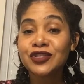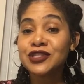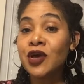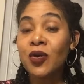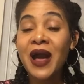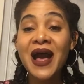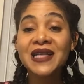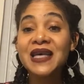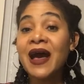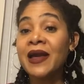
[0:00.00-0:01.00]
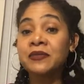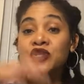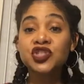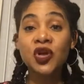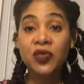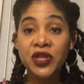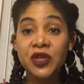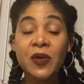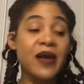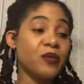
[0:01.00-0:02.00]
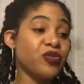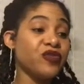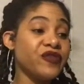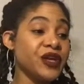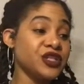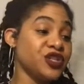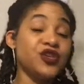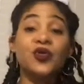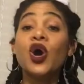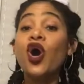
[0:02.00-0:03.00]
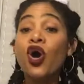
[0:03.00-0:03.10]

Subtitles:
So guys, I am showing you, I'm proving it to you